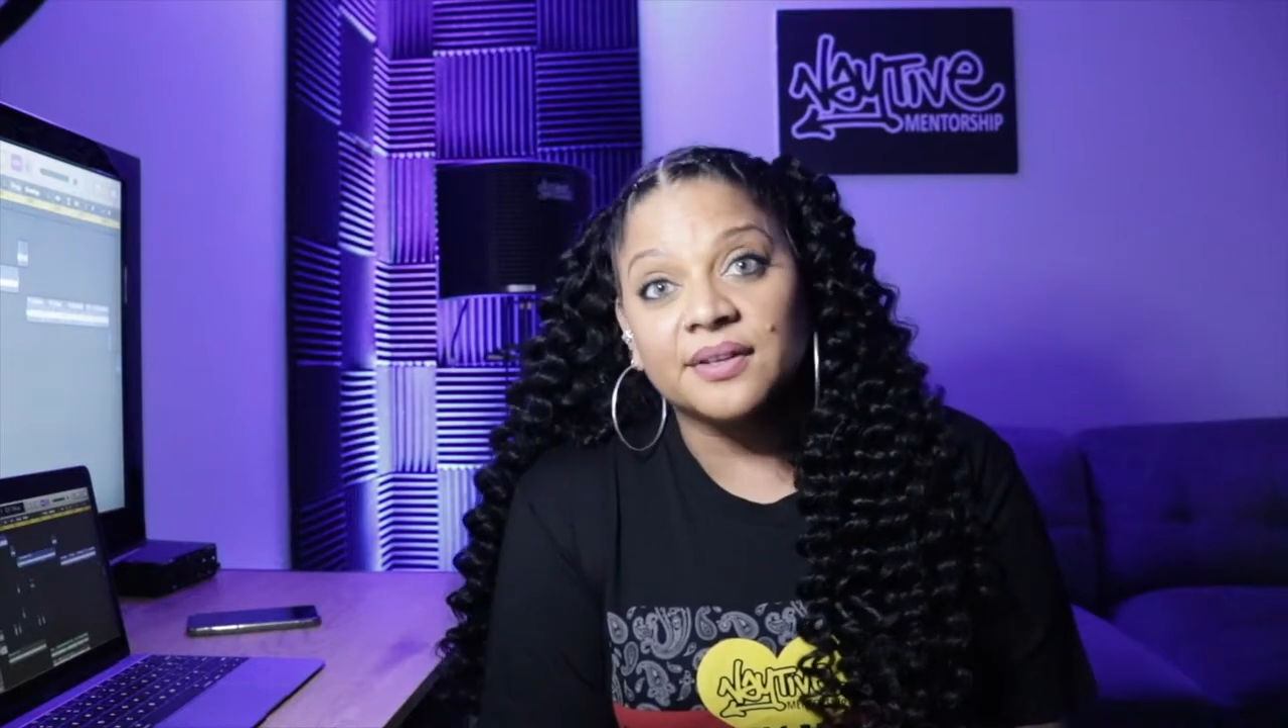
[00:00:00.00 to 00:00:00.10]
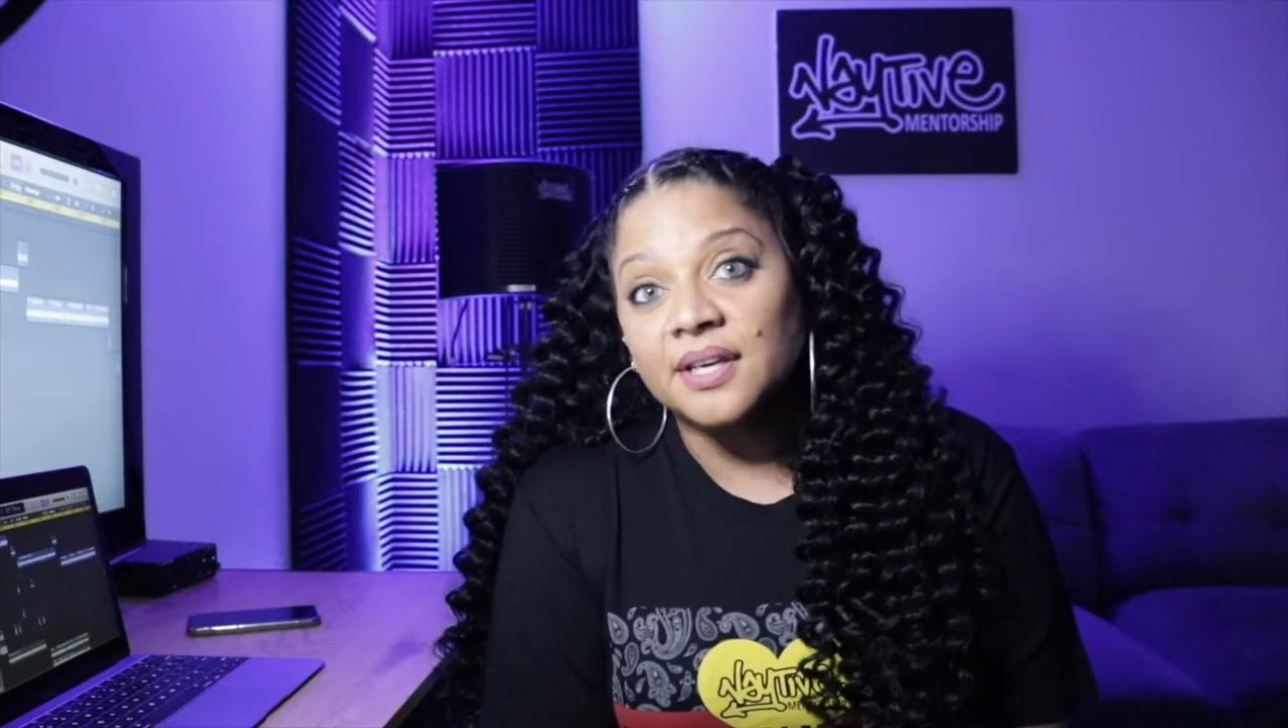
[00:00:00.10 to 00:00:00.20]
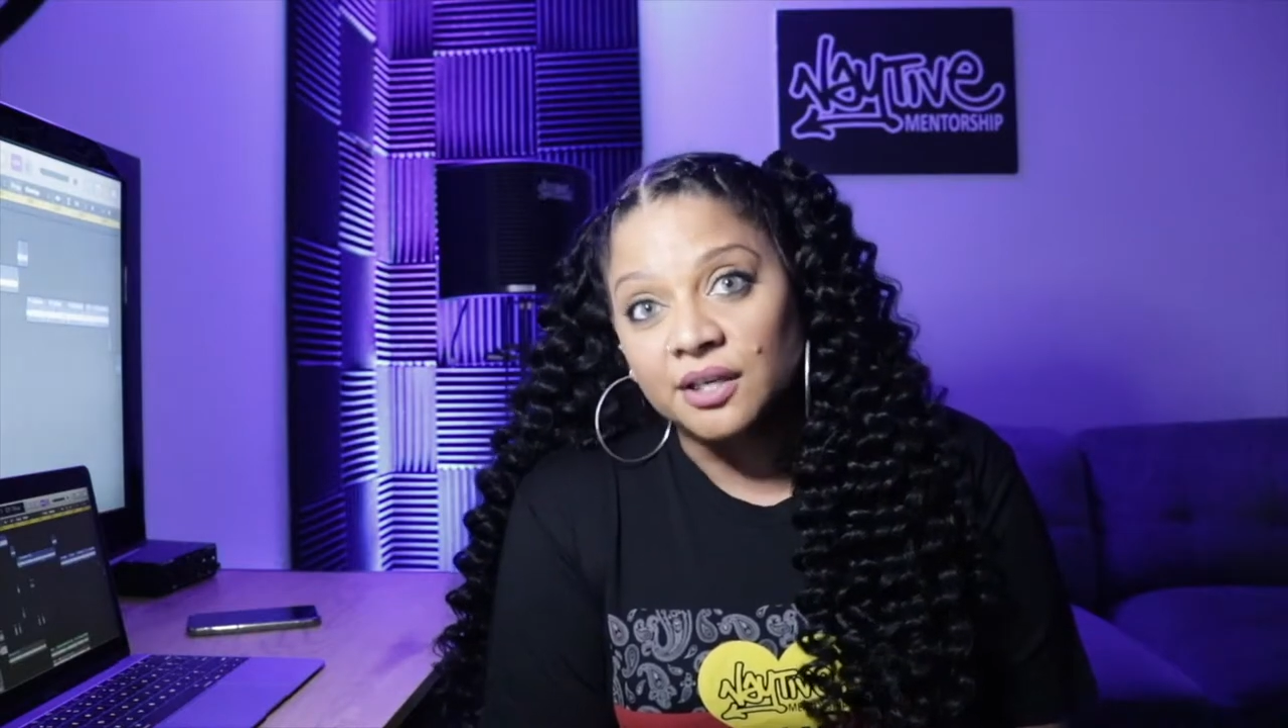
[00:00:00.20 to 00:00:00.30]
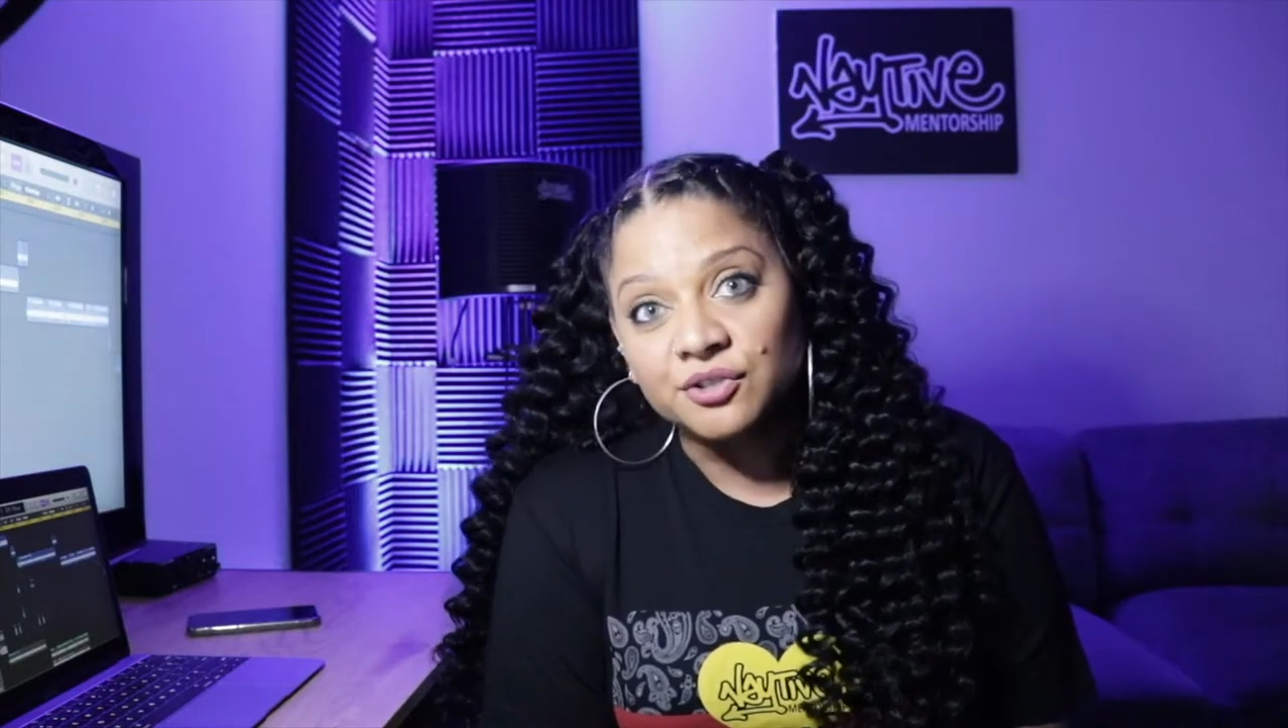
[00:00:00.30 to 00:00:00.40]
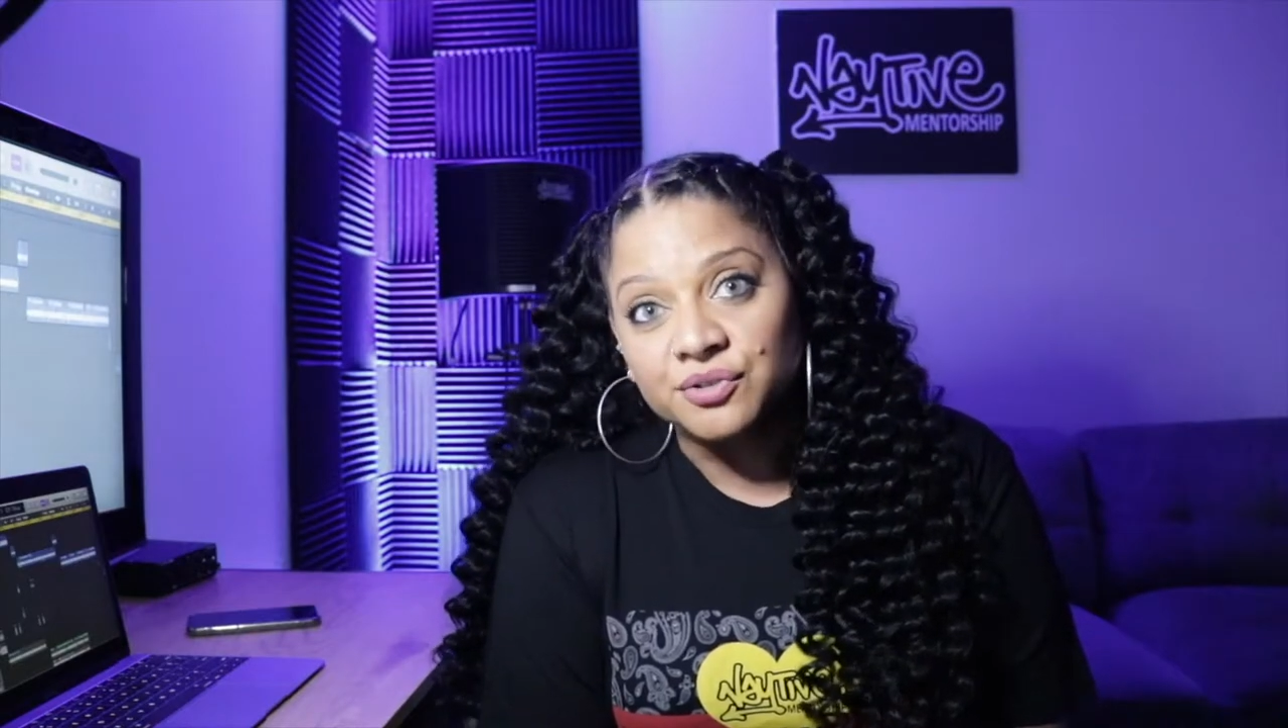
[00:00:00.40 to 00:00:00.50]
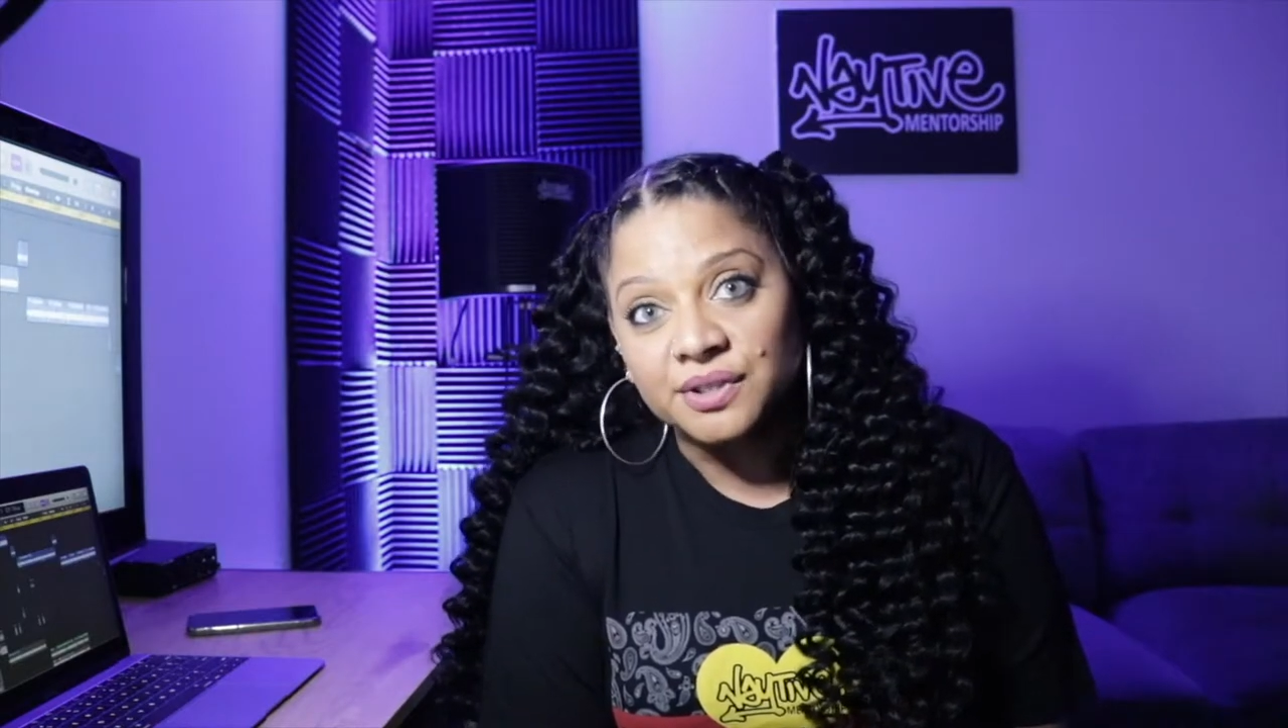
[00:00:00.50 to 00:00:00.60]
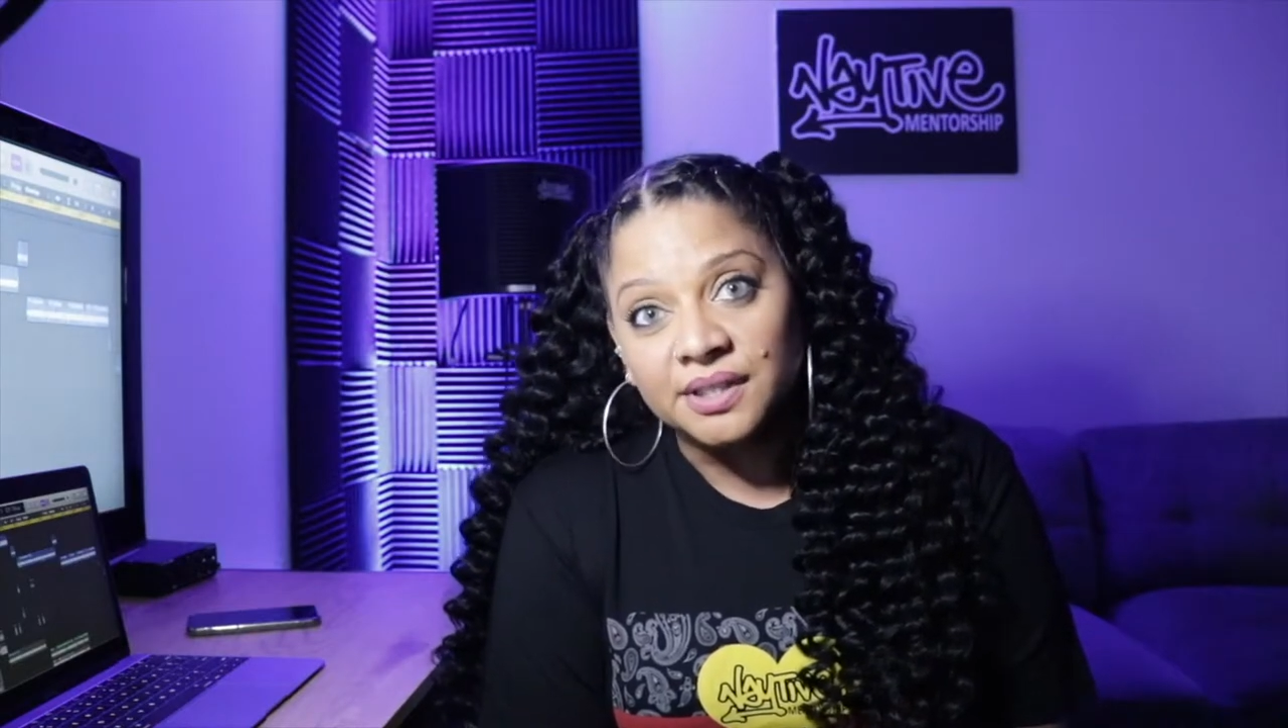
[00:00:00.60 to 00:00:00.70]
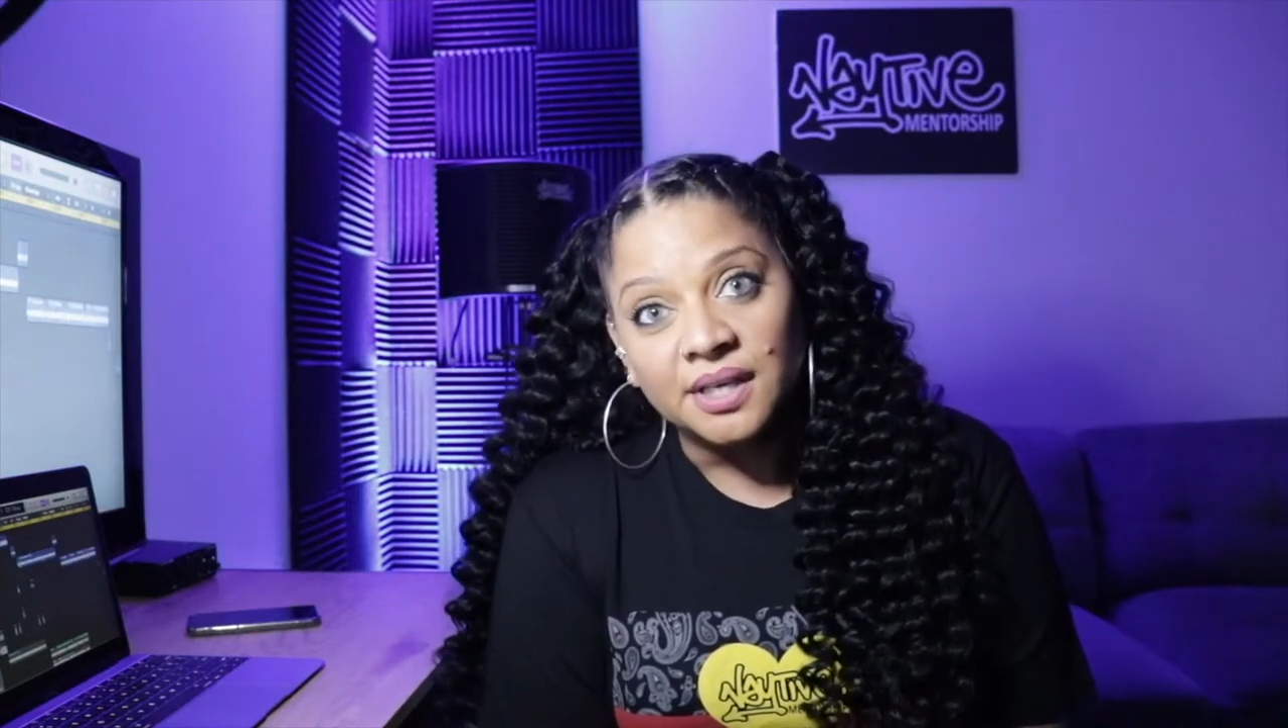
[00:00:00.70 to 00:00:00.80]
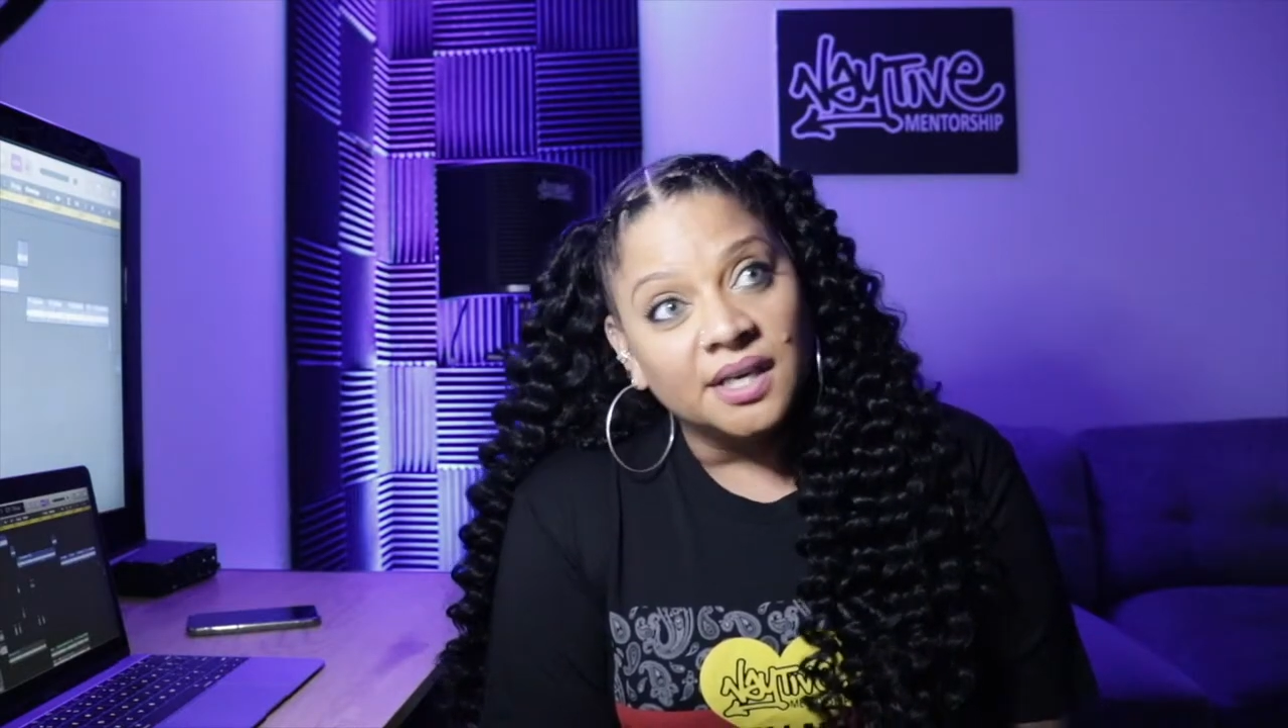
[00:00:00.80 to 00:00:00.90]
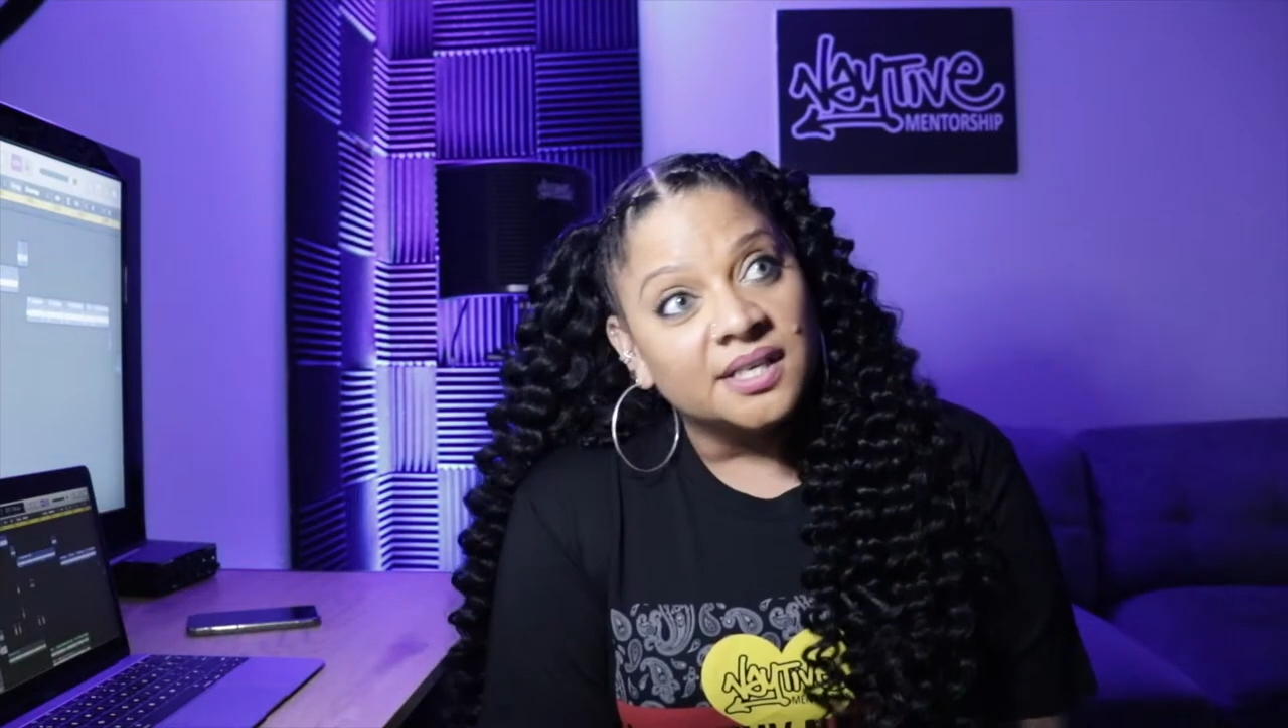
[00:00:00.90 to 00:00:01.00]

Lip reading: the country,